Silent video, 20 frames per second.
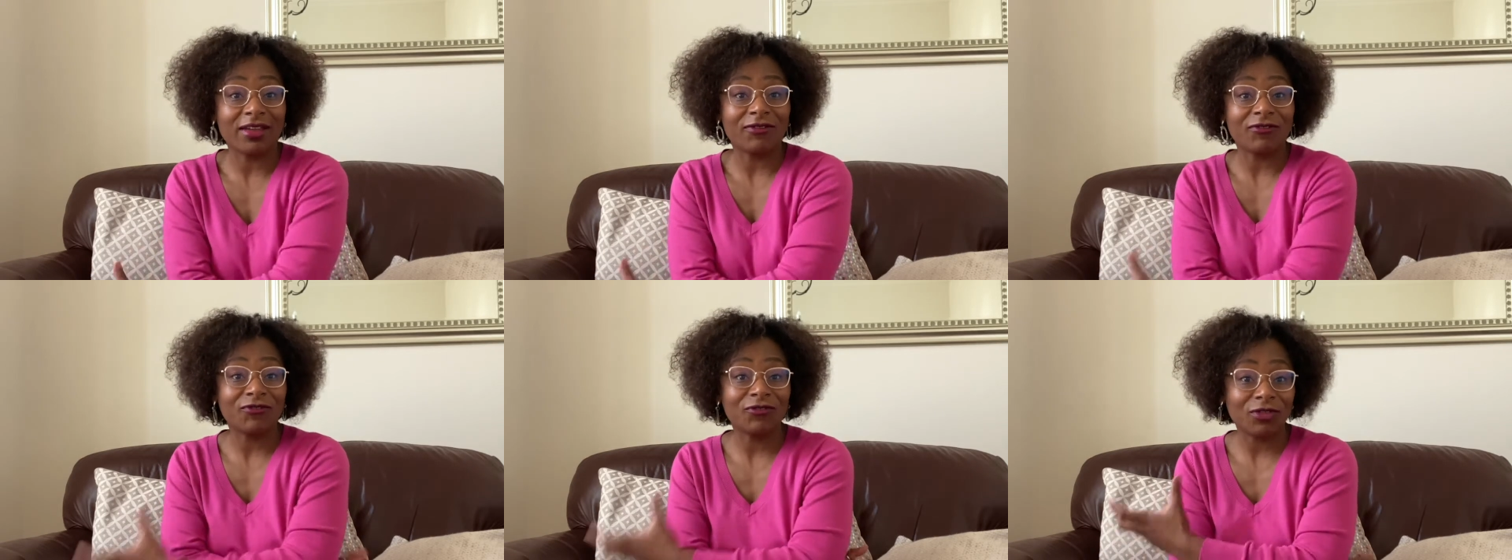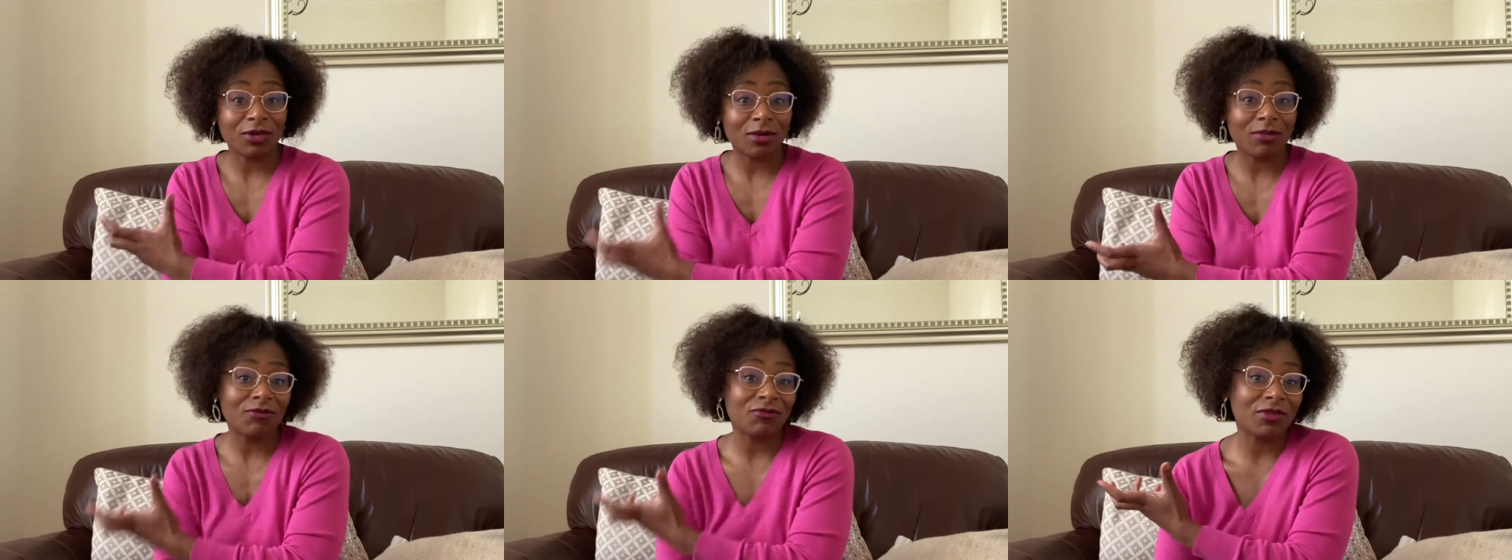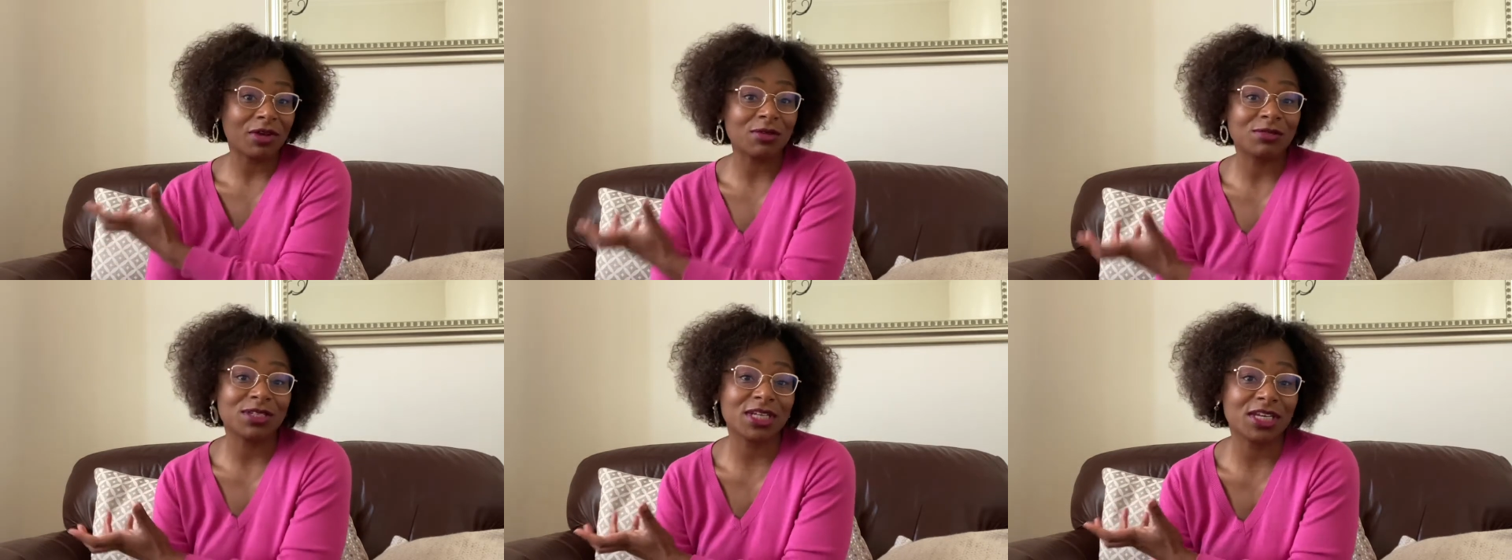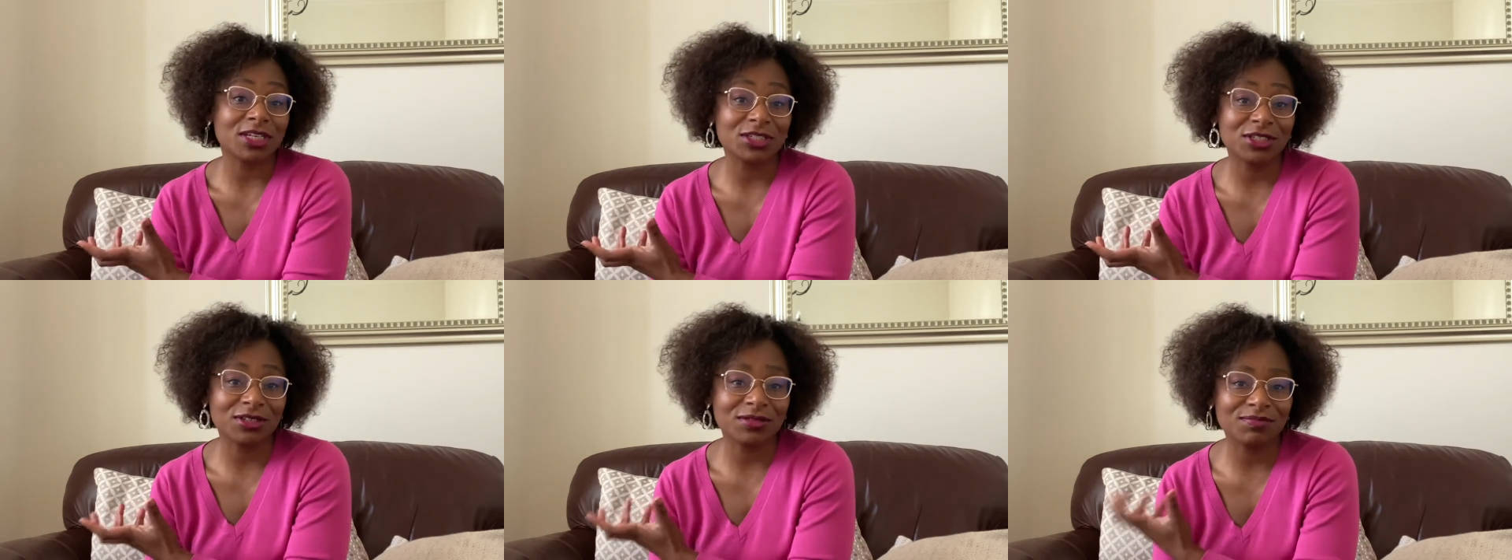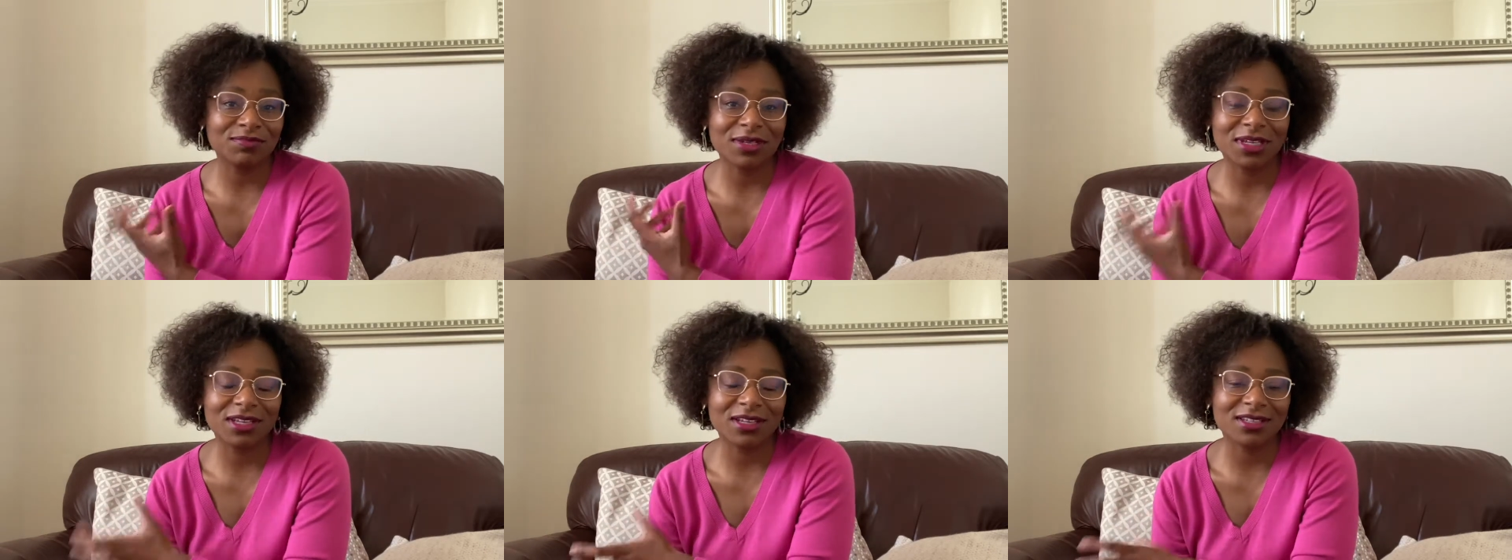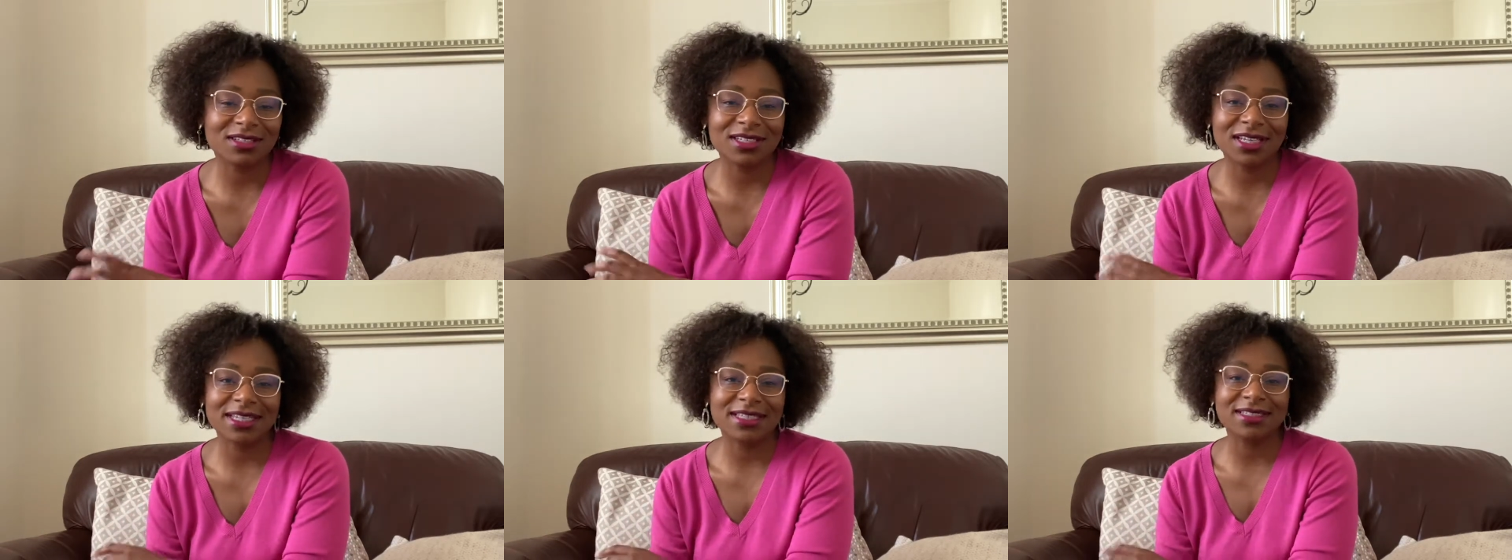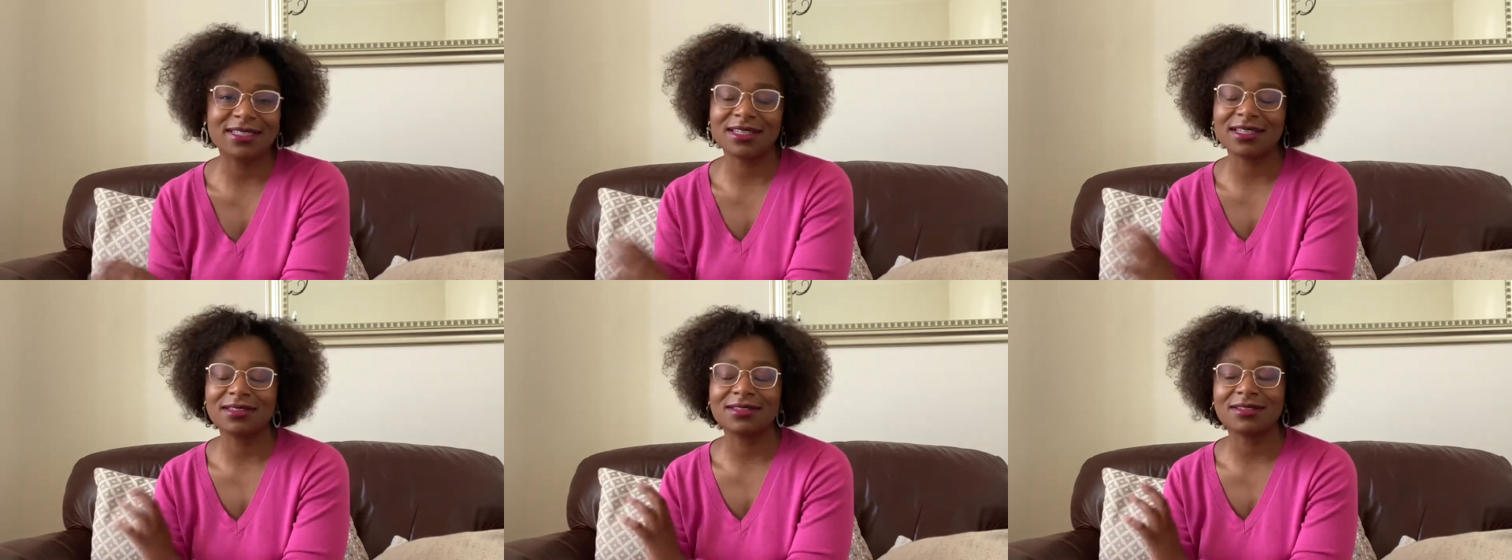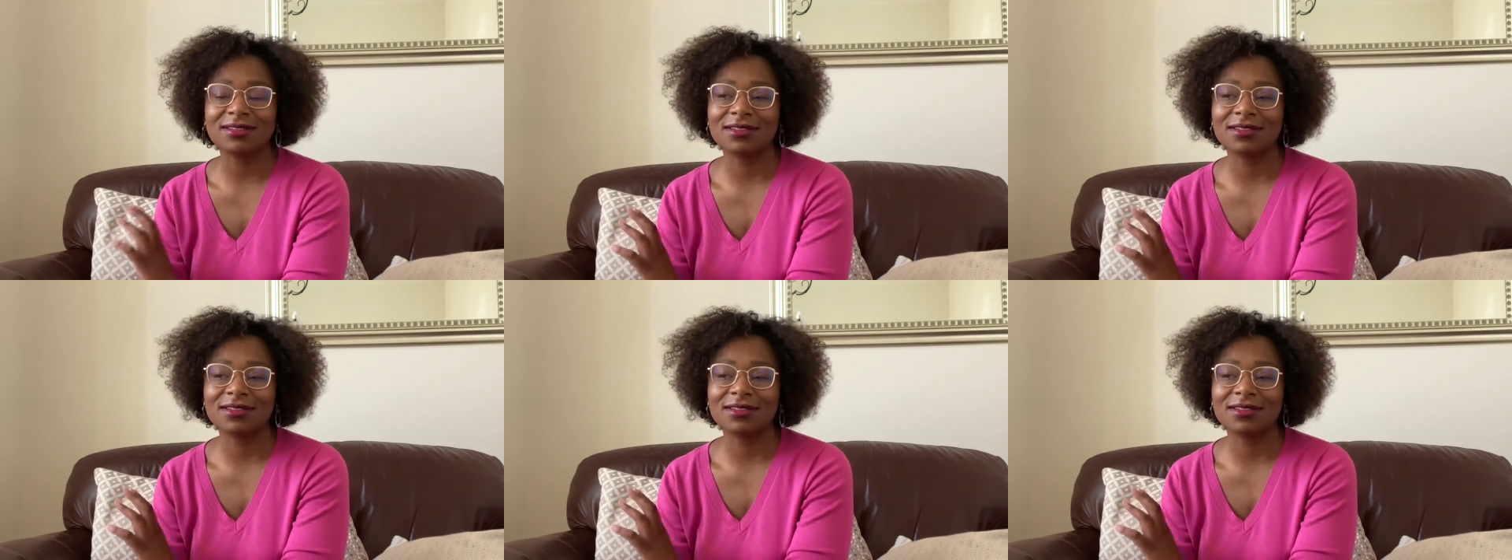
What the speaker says: firm foundation, because I did,